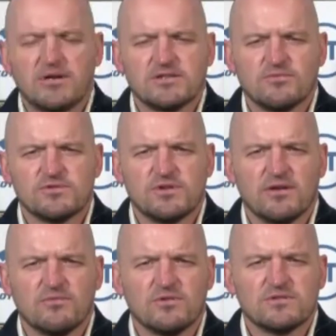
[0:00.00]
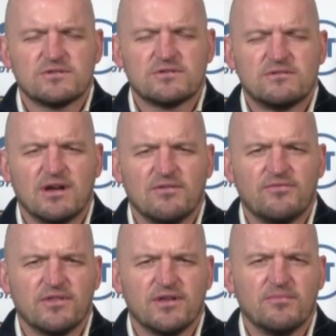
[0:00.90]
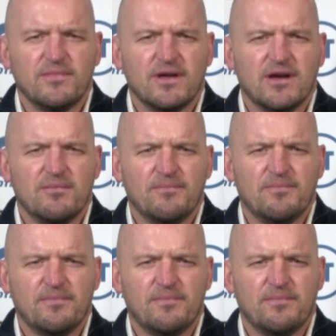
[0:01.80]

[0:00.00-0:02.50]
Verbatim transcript: was it was tough for them, um,